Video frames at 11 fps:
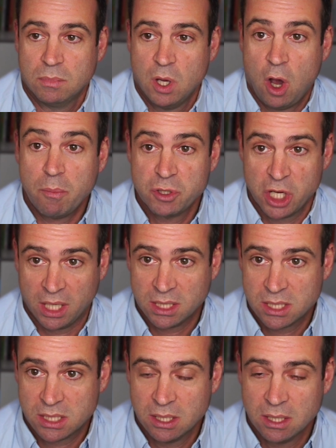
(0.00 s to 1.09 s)

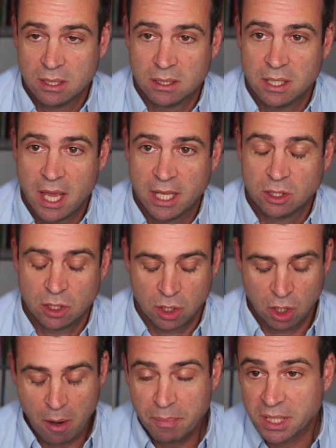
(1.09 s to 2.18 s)
objects that
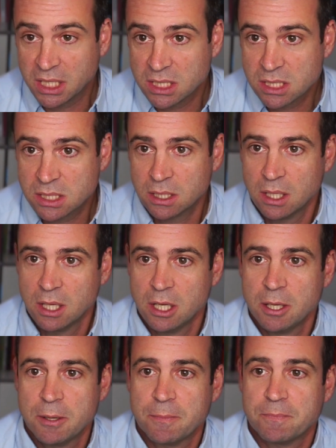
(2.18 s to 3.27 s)
companies
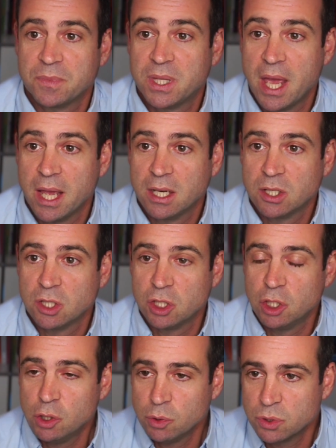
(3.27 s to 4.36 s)
then
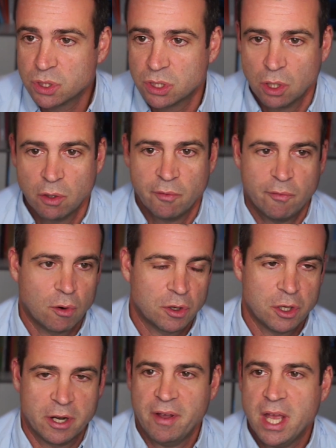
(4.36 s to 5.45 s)
use for
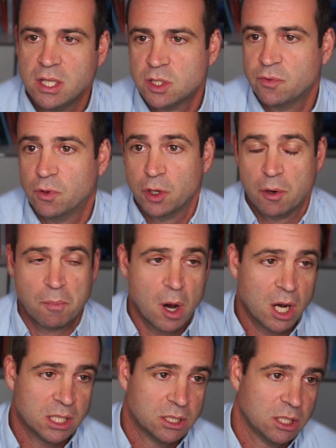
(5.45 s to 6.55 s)
their events, for
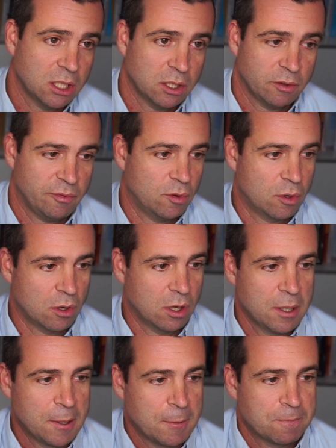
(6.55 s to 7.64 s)
marketing, for
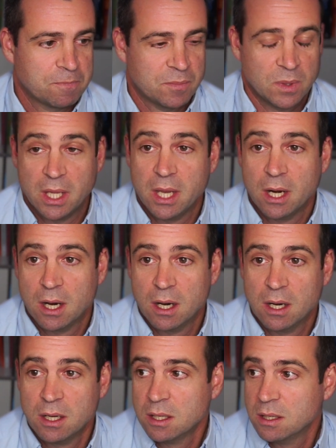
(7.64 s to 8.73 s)

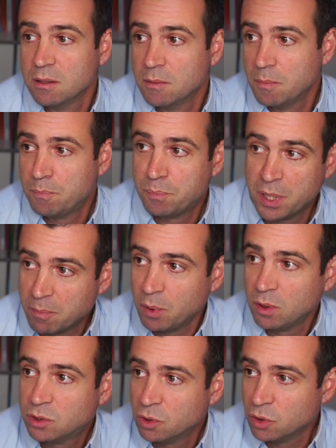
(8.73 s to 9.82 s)
their
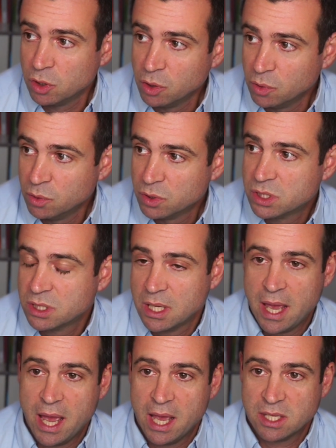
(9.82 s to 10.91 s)
people to use
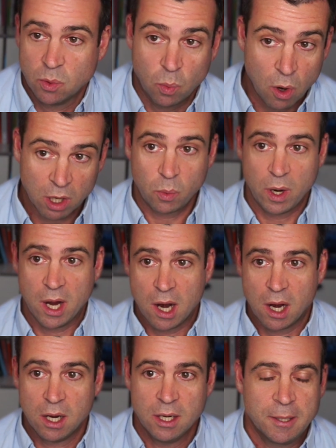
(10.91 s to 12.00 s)
as a
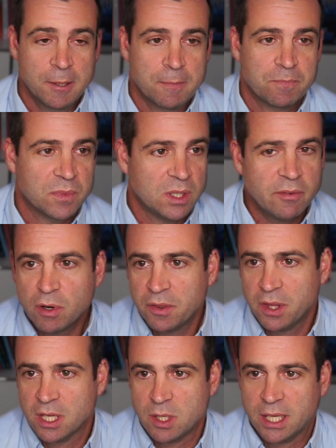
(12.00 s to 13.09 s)
workwear, different
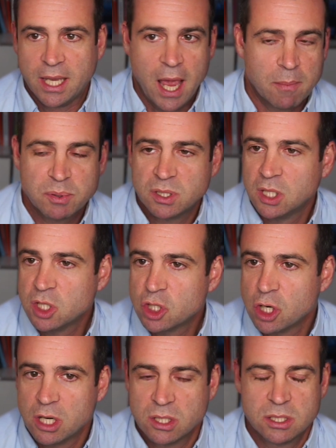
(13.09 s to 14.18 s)
things like caps,
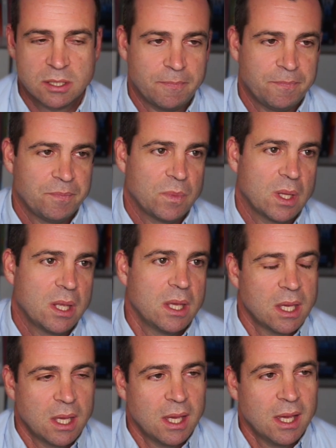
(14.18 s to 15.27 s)
t-shirts.
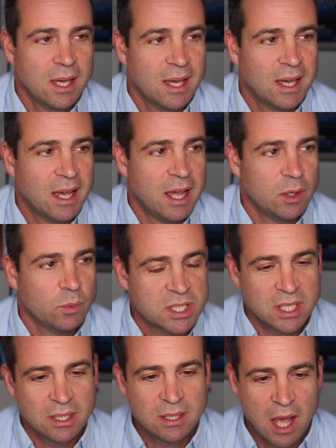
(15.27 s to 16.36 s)
And we
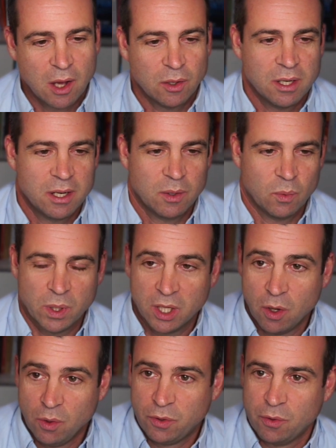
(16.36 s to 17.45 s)
sit down, we
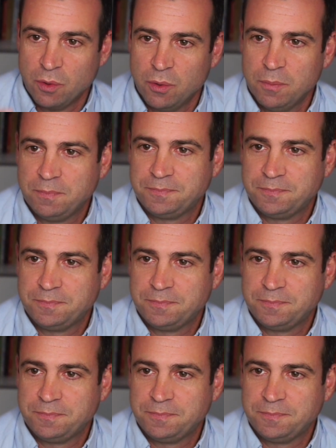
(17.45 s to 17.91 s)
go through